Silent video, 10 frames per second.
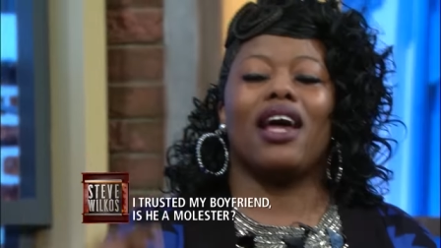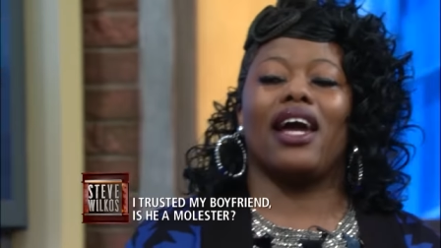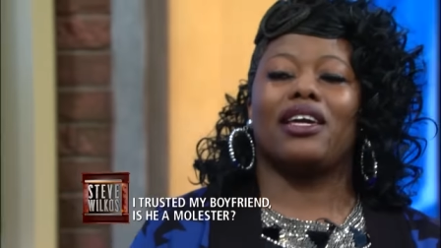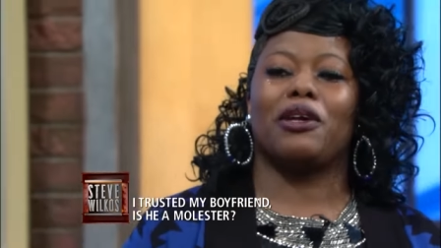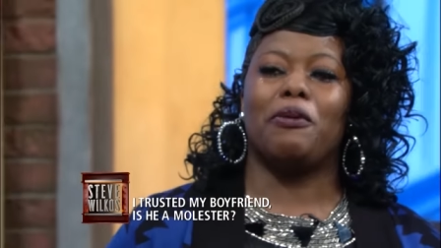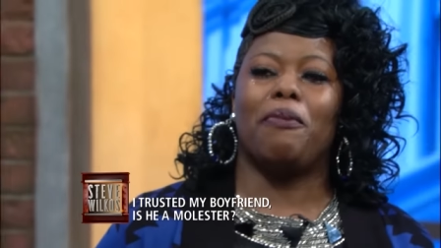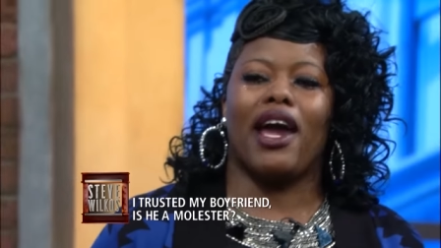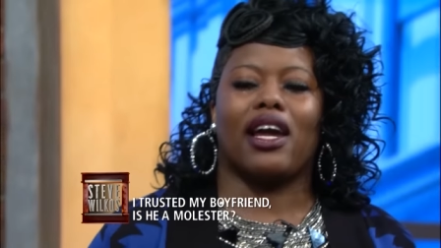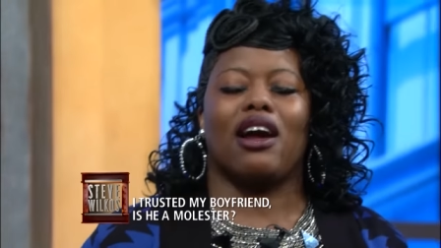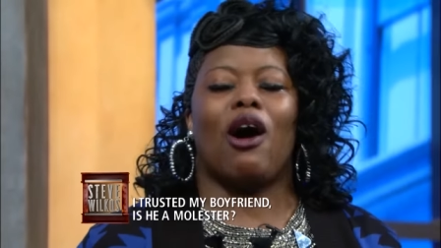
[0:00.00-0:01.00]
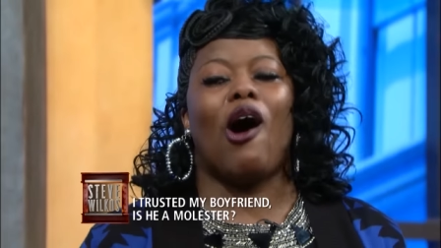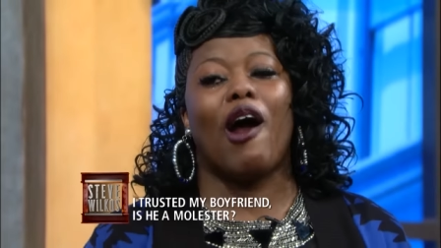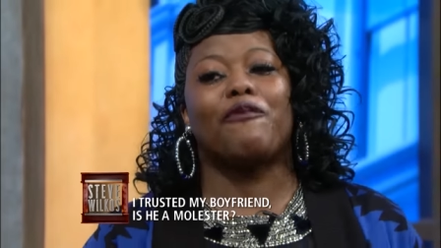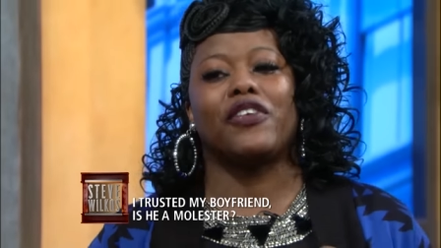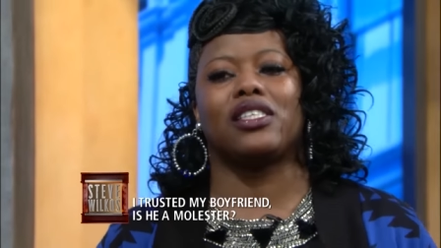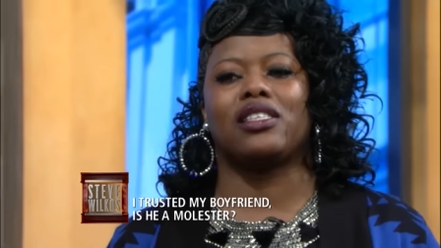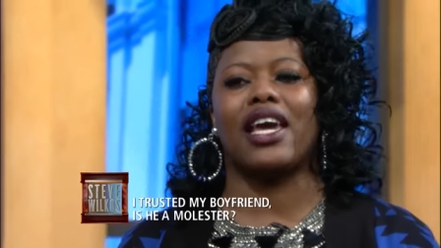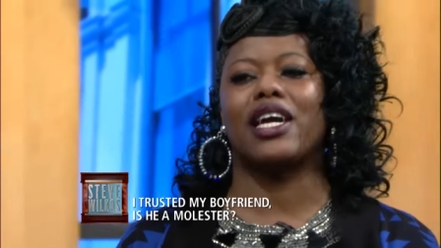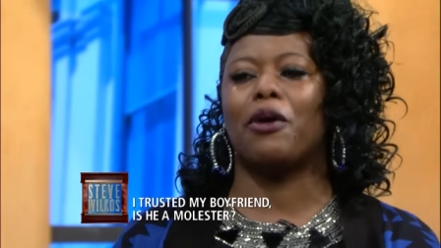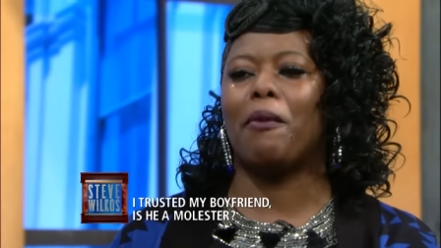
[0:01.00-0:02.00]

like you make it hard for single